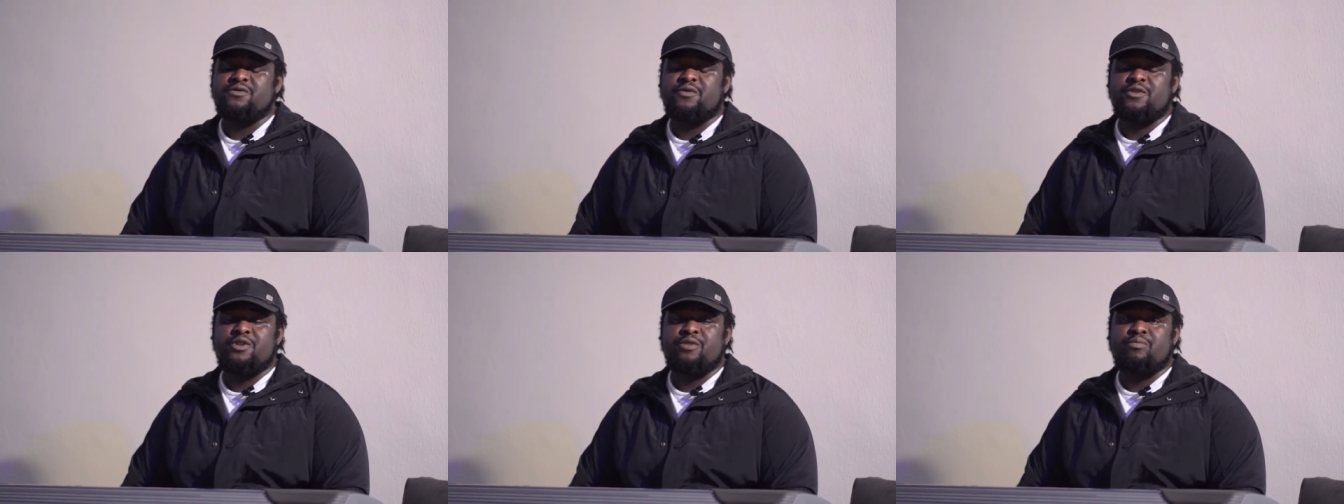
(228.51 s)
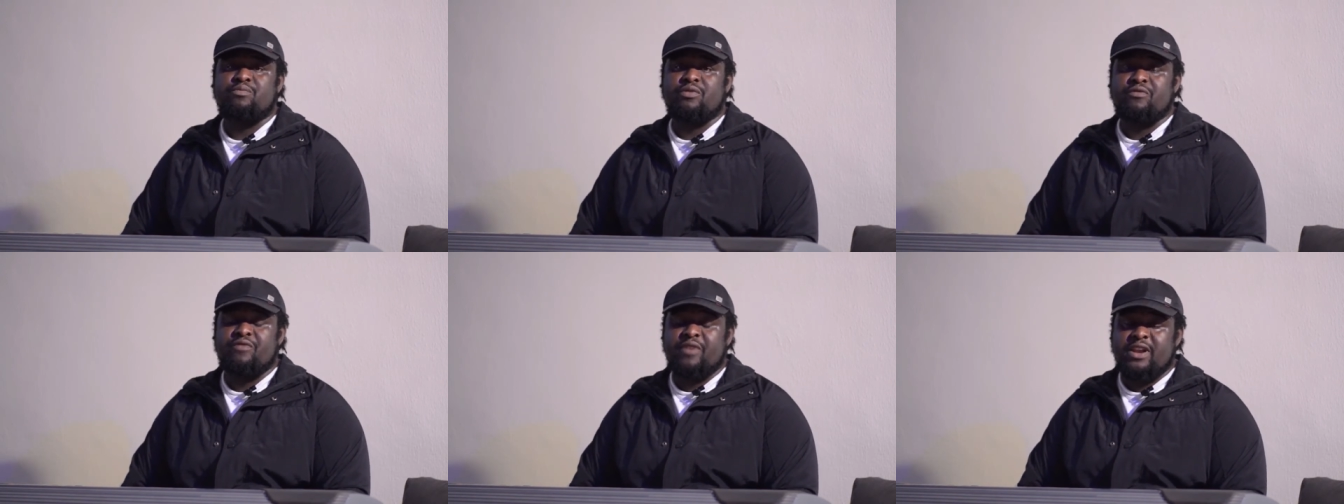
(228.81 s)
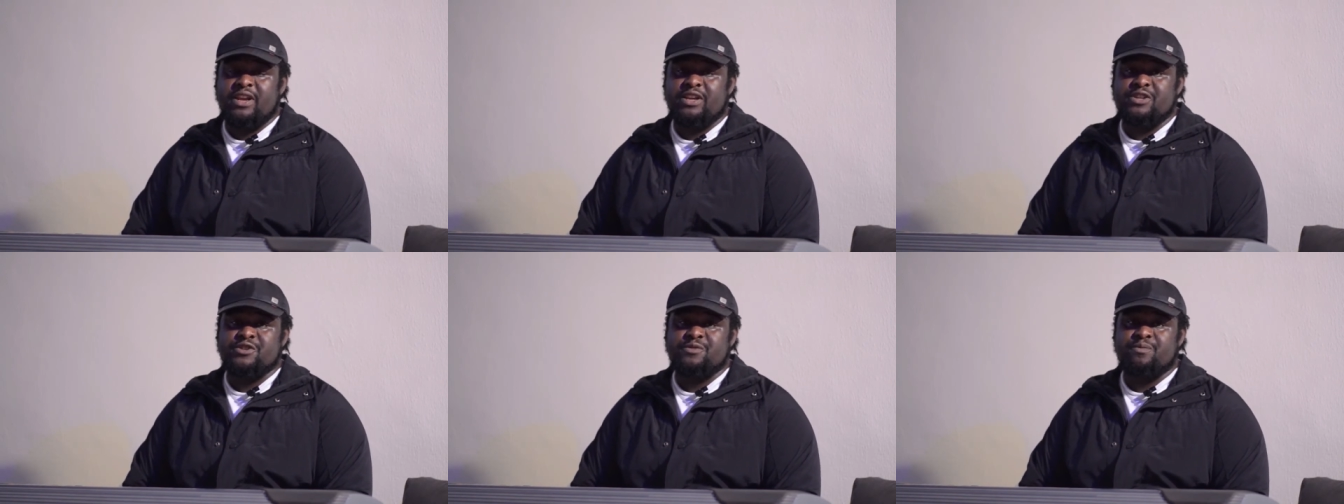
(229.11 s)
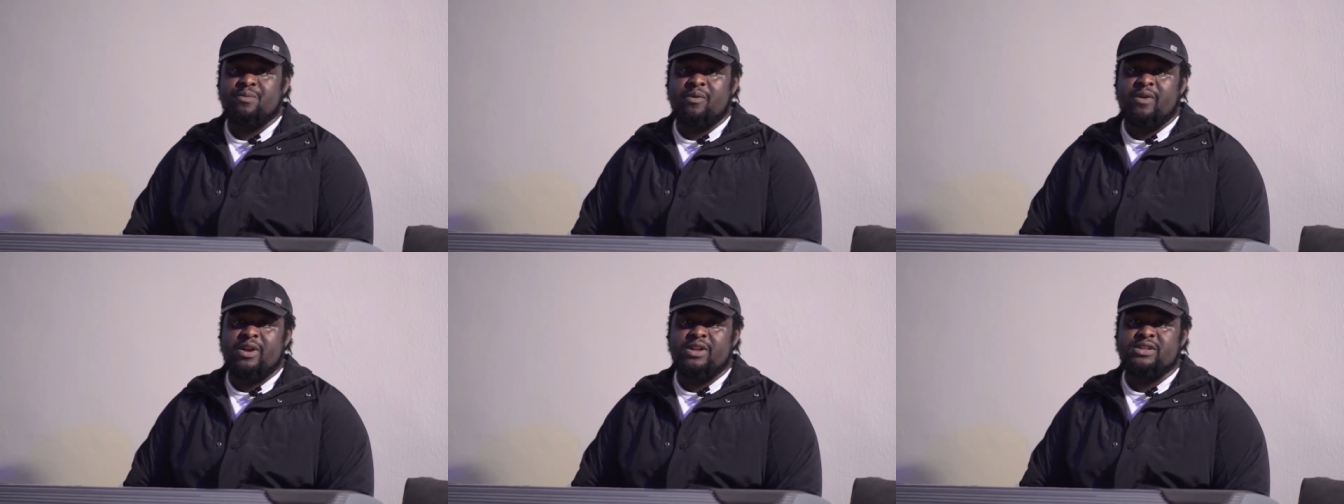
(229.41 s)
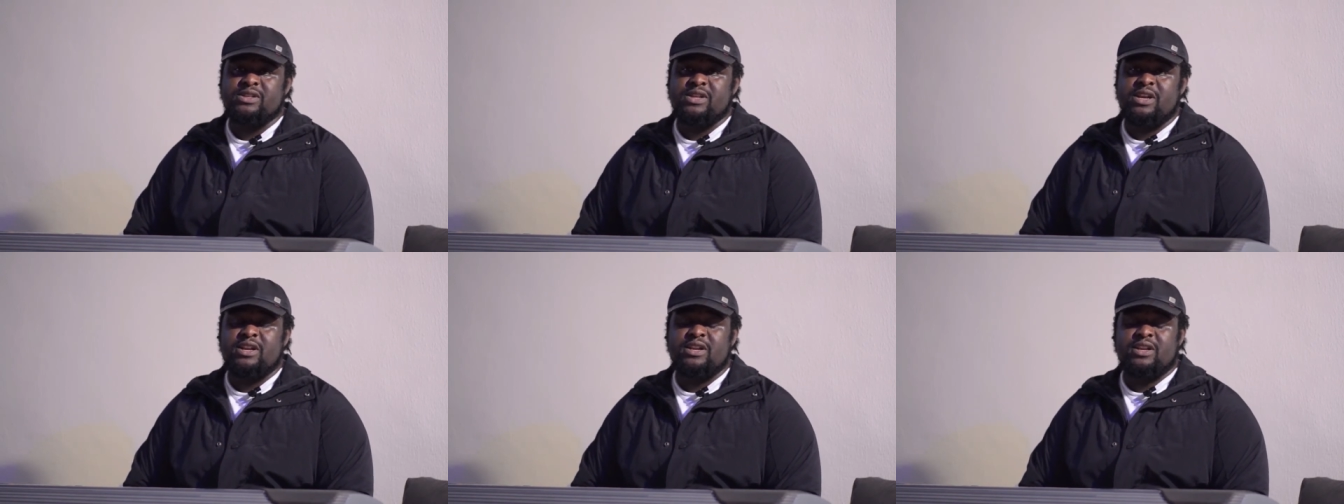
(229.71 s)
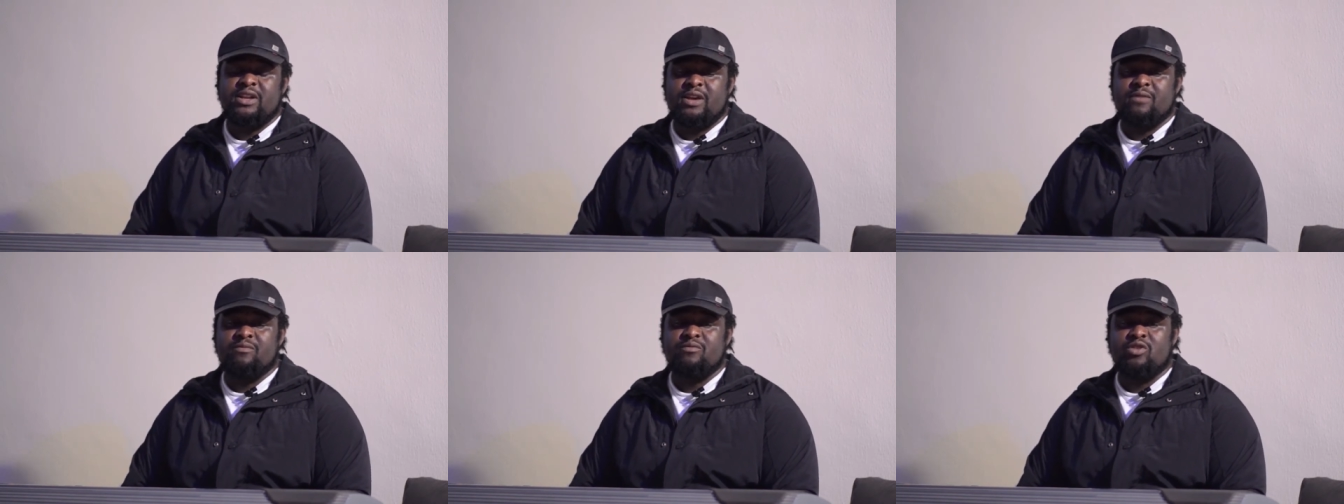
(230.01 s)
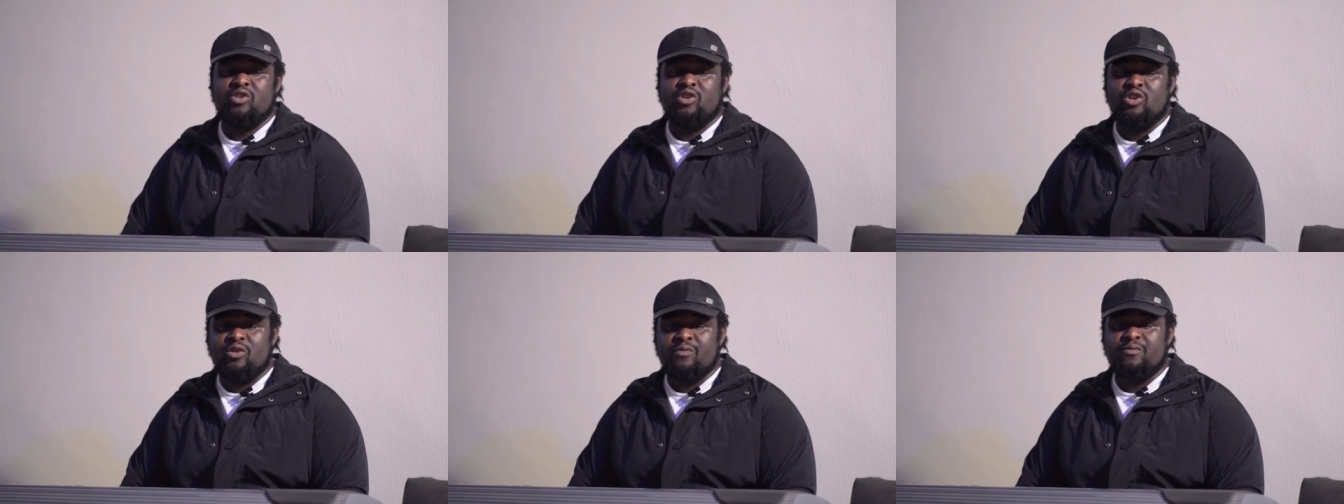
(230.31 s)
for the prophetic spirit
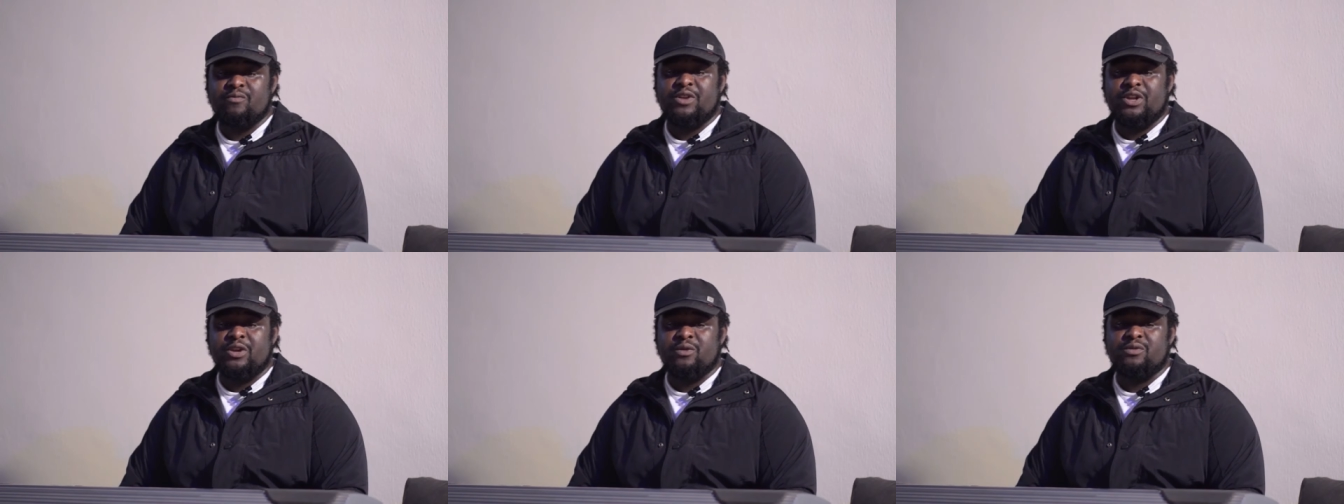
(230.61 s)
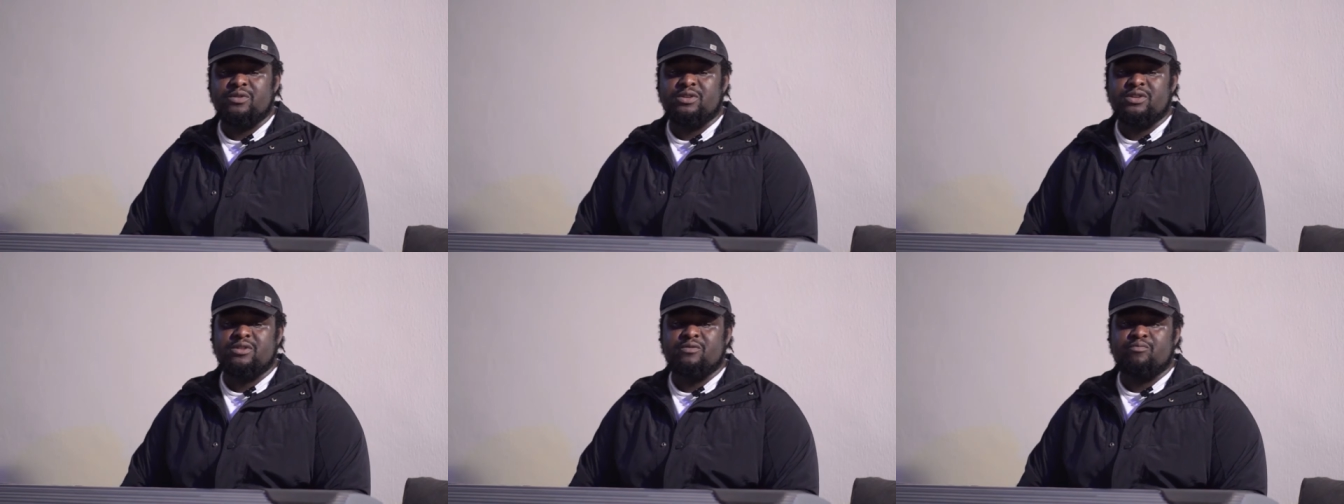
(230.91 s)
and, you know,